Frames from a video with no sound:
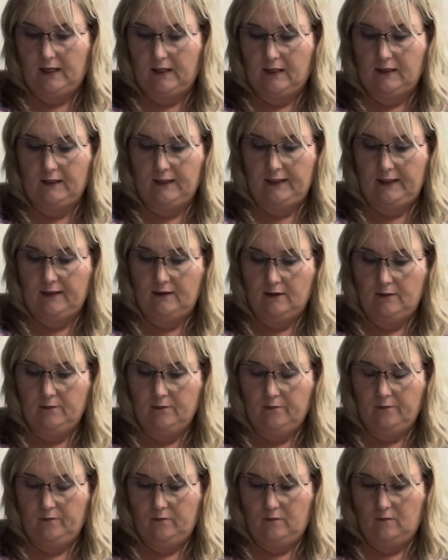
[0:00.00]
cleaned them,
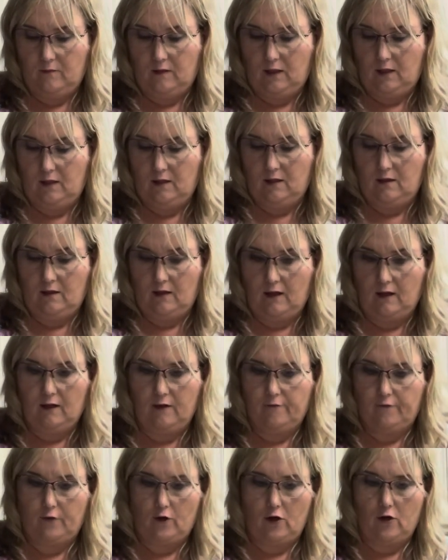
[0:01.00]
and they had
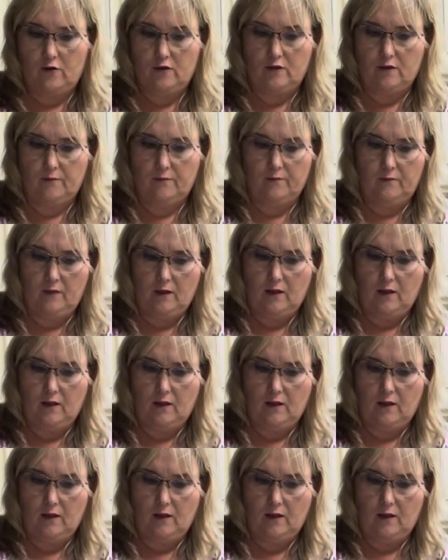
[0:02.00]
frozen.